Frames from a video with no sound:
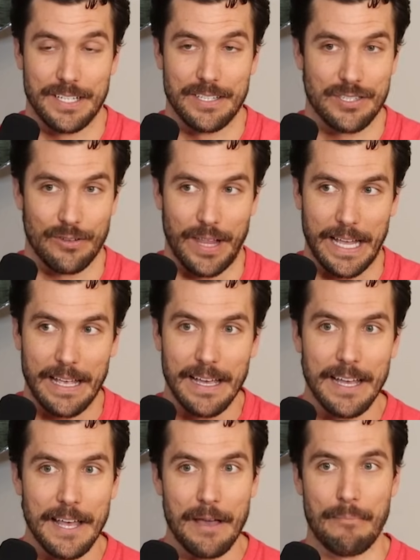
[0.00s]
And so, like,
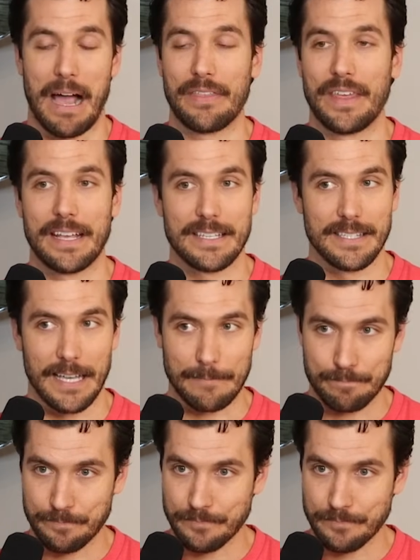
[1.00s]
my thing is, like,